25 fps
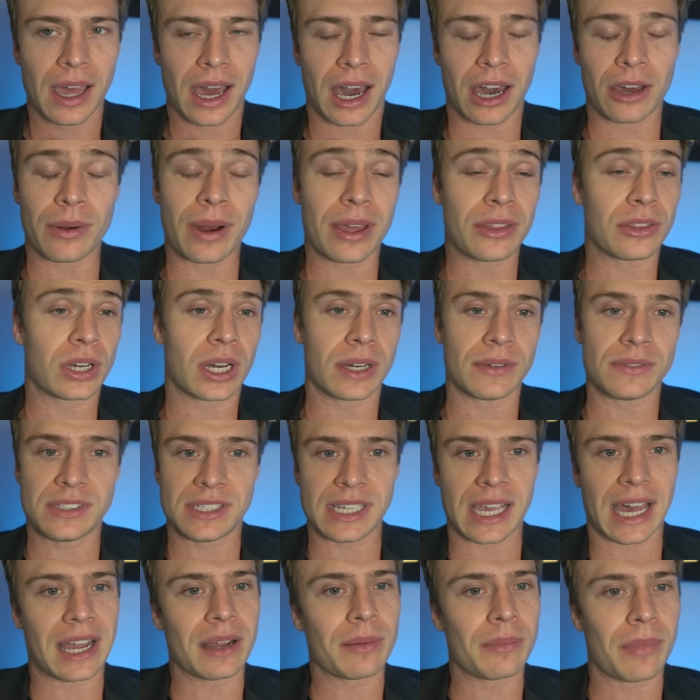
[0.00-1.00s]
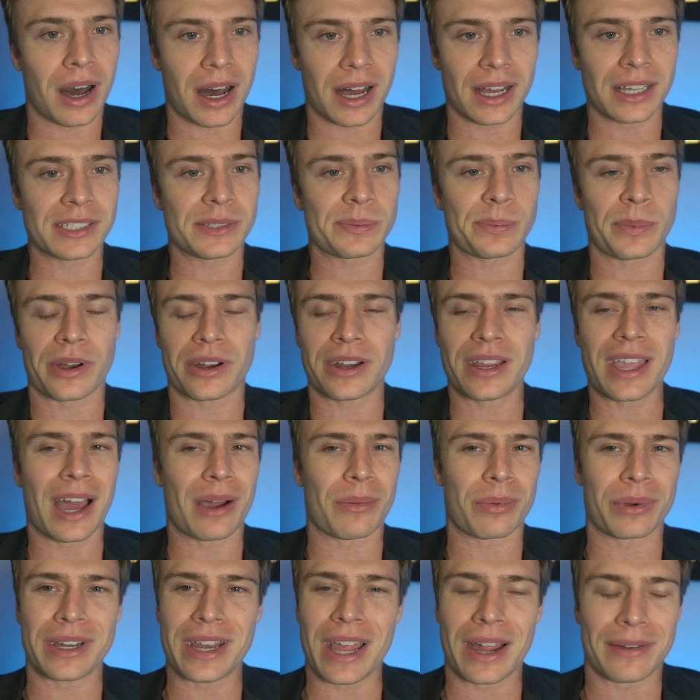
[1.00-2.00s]
I'd rather have Zach Moss where,
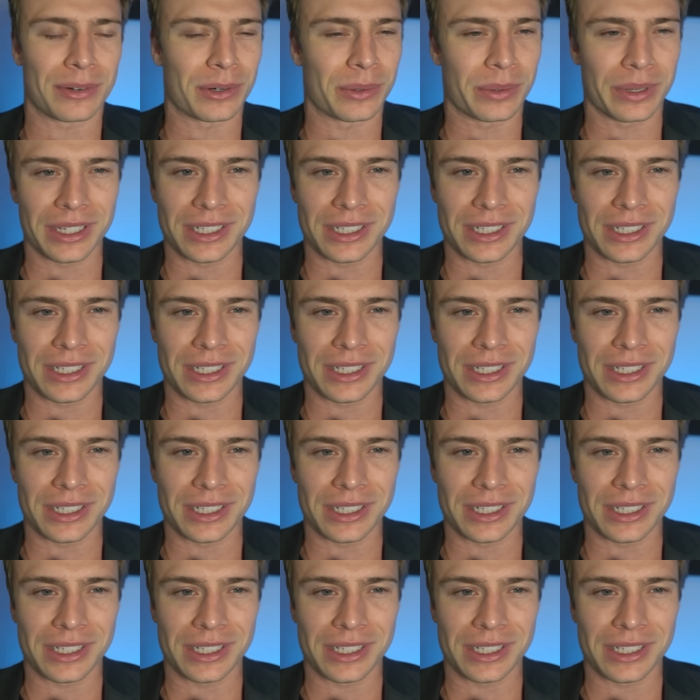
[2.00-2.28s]
yeah, we're never